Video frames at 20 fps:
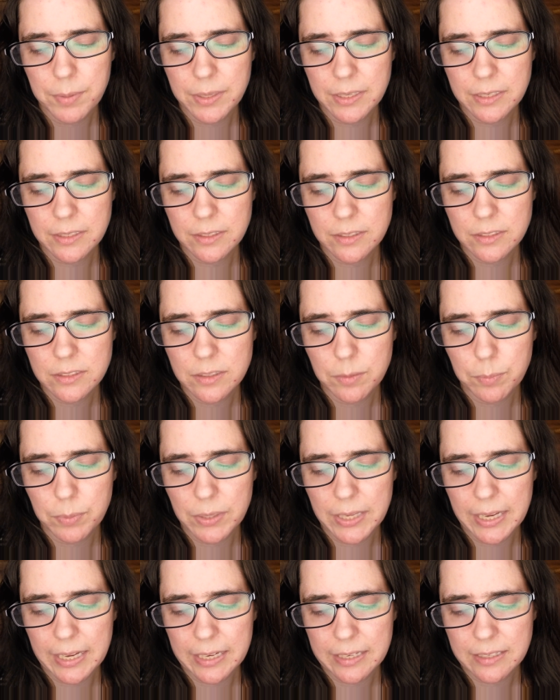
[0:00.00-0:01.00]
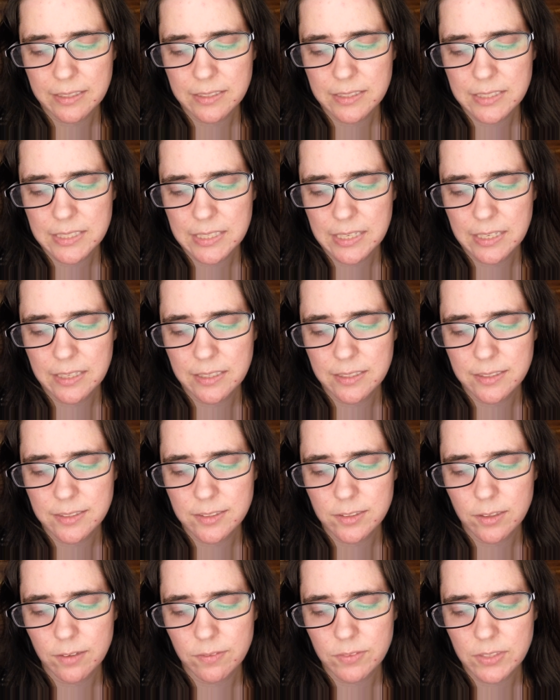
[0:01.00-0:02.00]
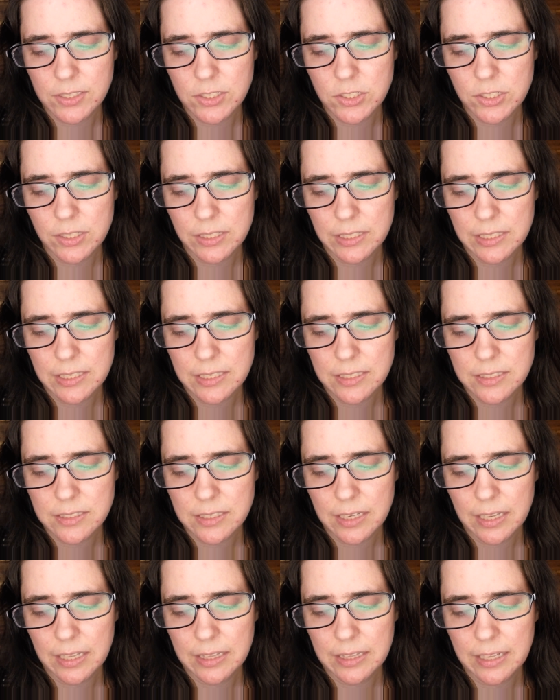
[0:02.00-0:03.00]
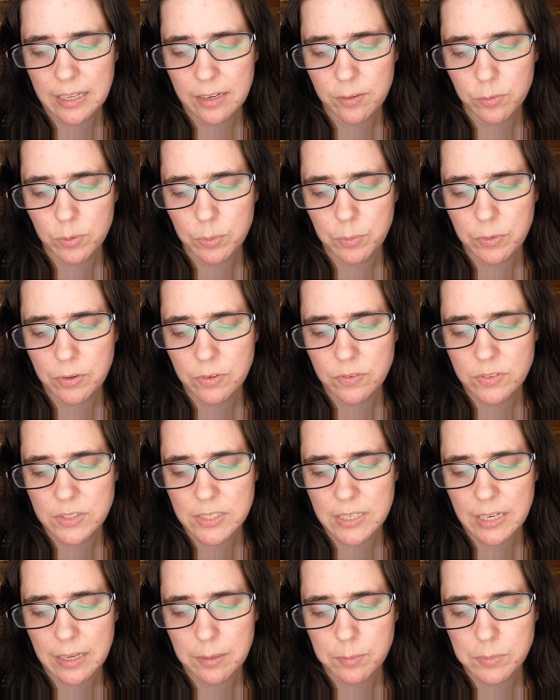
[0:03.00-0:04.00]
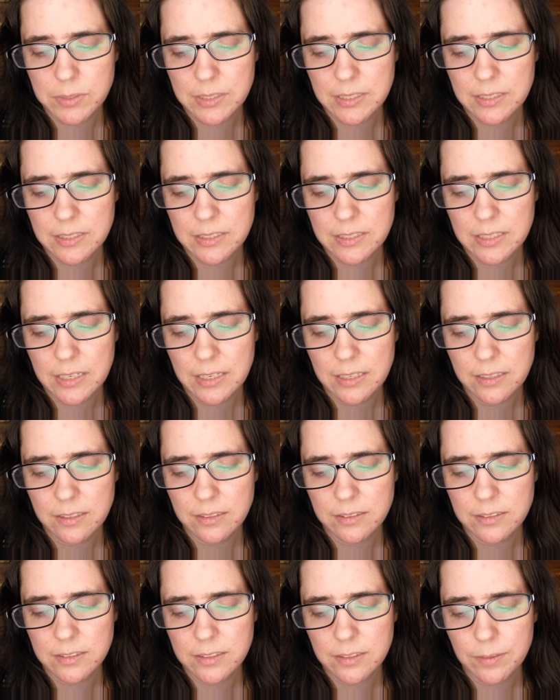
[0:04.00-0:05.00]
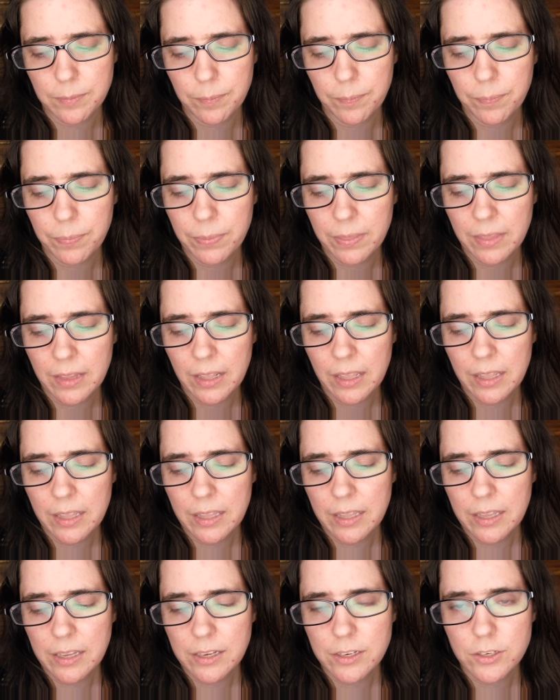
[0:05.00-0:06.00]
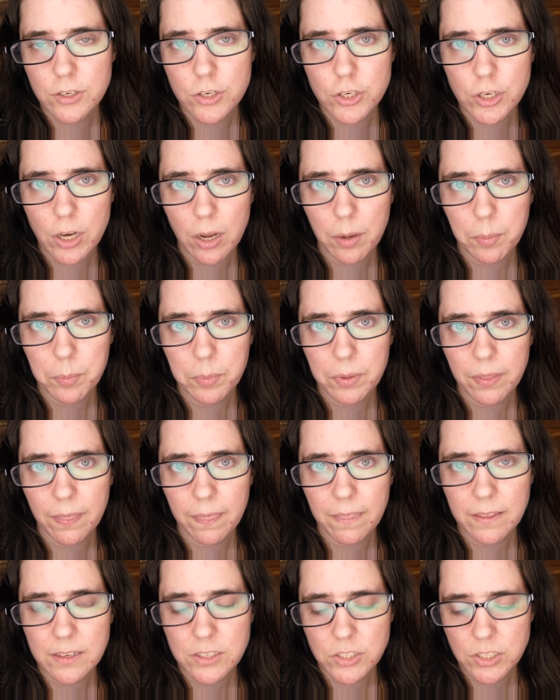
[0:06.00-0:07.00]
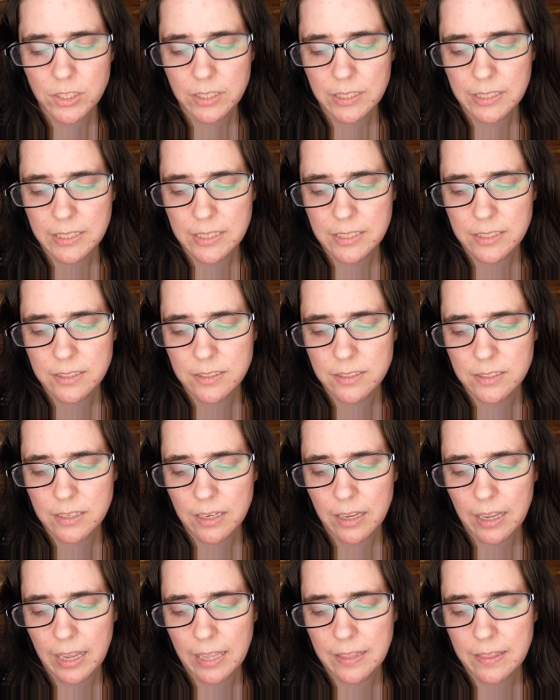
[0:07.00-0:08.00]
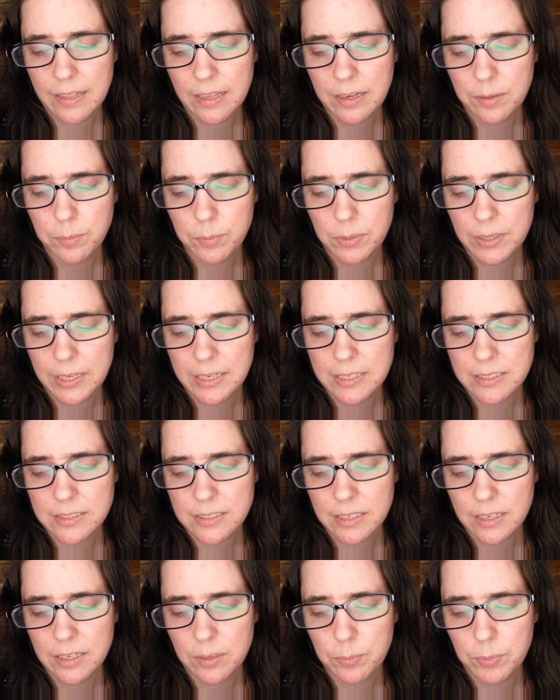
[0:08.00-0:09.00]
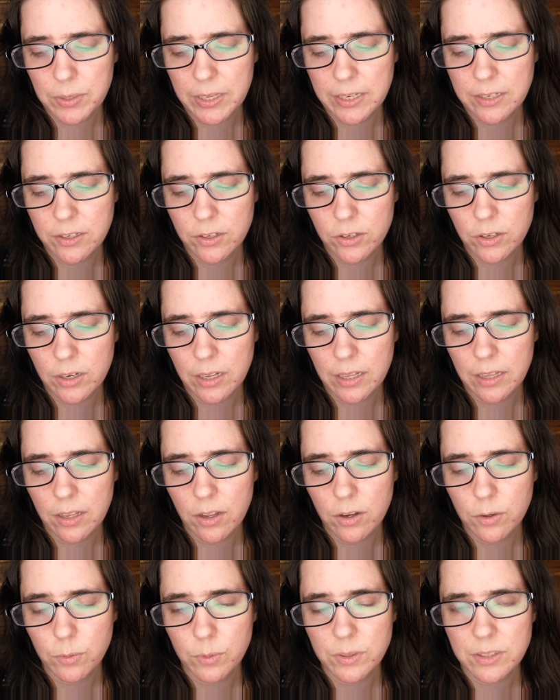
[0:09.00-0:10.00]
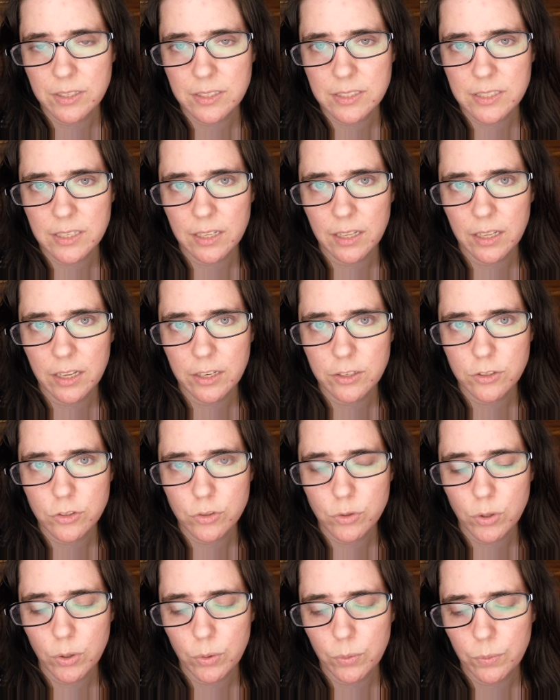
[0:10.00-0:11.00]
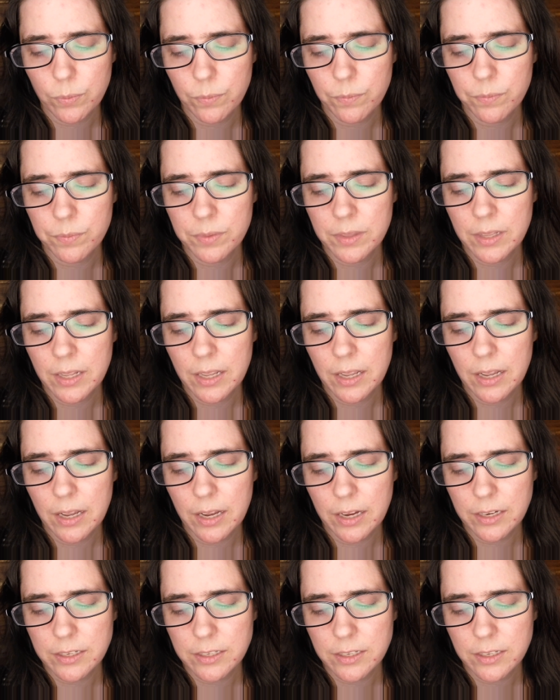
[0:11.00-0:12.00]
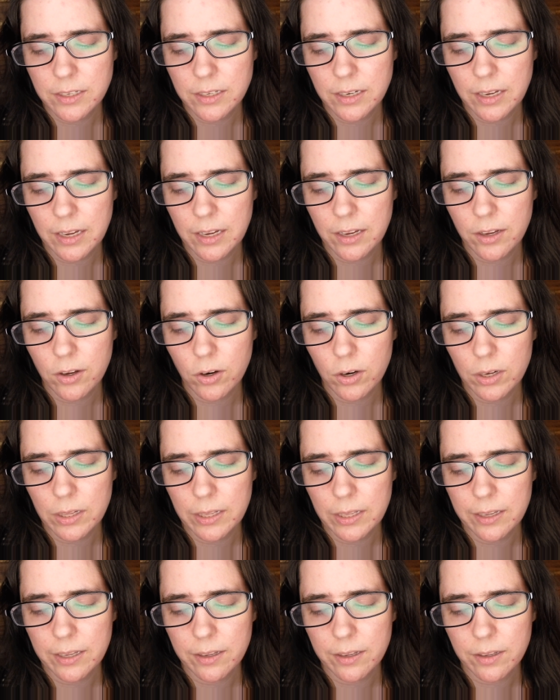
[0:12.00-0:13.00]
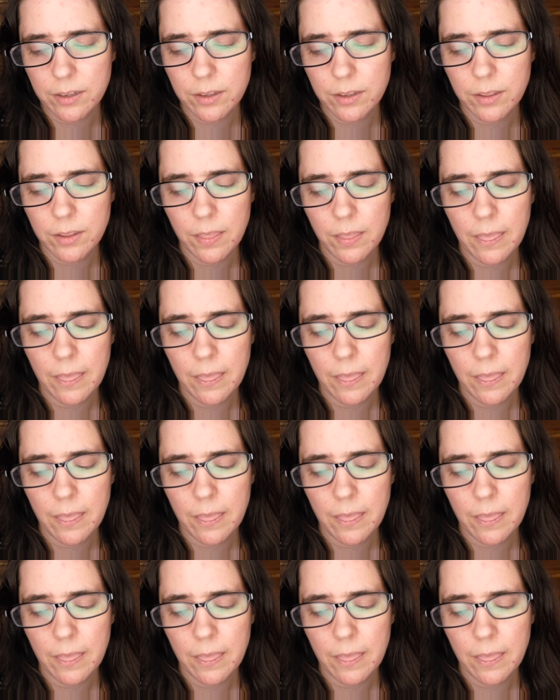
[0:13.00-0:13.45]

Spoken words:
Peel the blackened skins off the chilies and then remove stems and seeds. Chop the chilies and then place in a blender along with the cilantro, onion, and garlic.